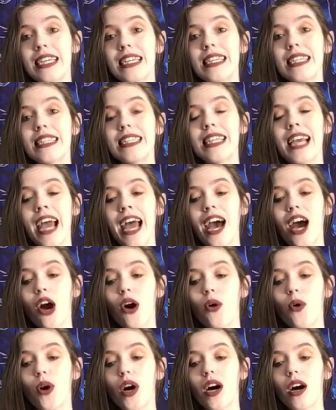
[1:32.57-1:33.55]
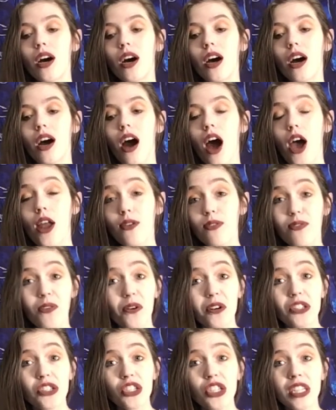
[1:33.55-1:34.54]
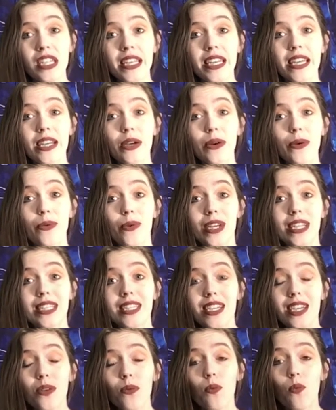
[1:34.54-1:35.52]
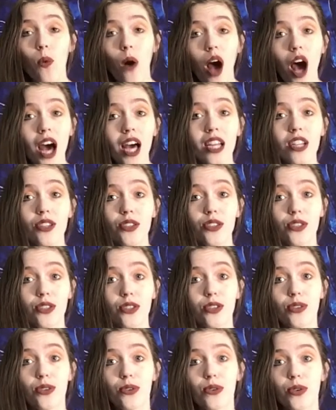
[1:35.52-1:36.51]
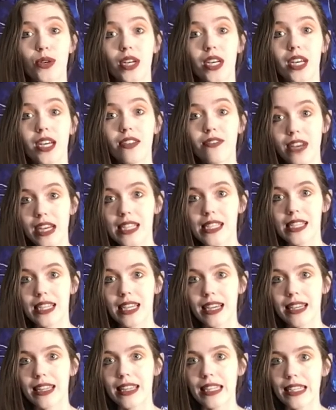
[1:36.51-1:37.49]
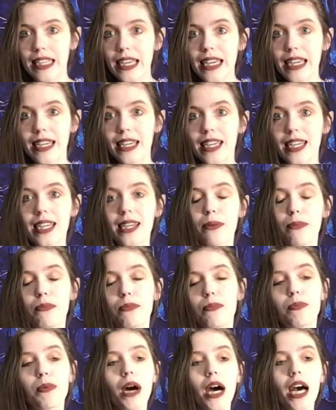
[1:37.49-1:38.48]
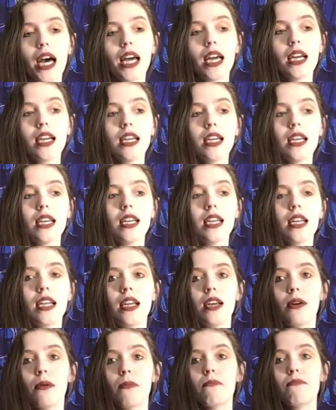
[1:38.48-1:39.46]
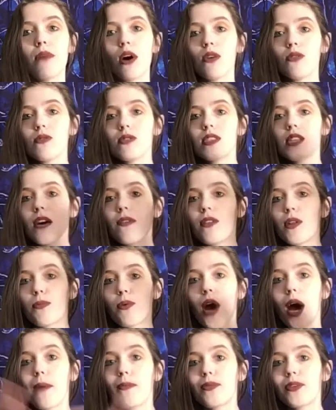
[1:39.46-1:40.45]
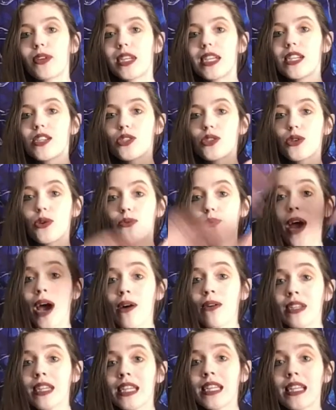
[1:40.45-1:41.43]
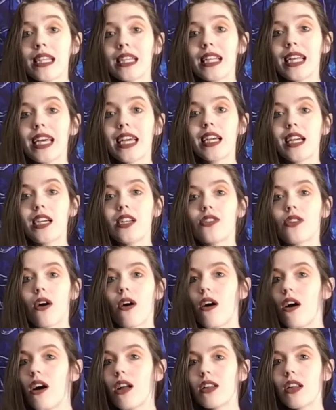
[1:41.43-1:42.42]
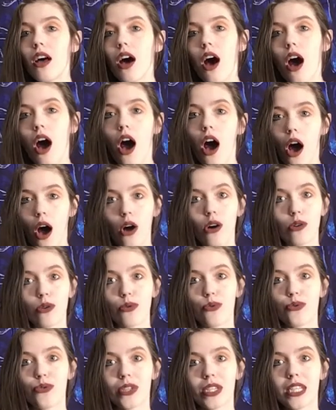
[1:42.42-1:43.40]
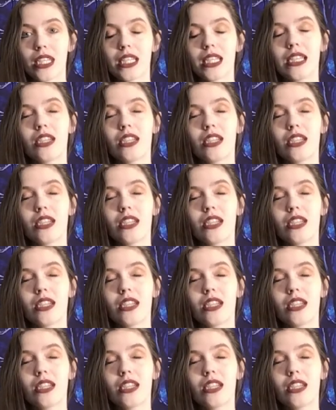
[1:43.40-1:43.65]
Now, unfortunately, we did want to investigate the lake, but most of the property surrounding the lake is all owned.